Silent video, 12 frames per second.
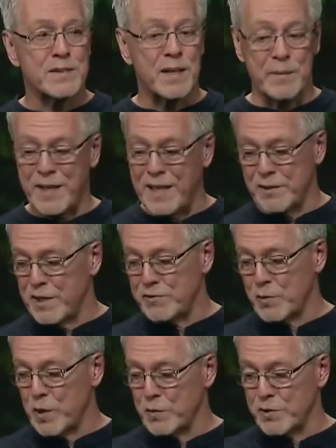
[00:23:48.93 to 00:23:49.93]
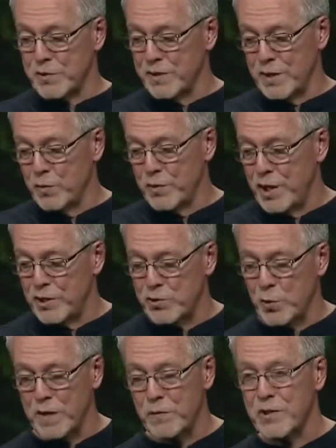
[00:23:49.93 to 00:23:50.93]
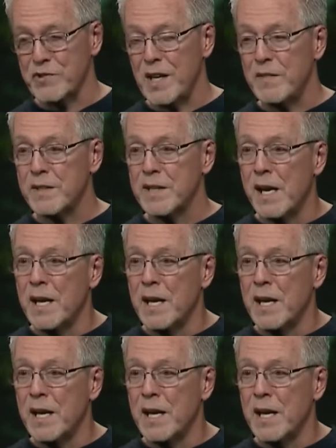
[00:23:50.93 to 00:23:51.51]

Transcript: I mean, that's where we're, you know, we're there twenty-four seven.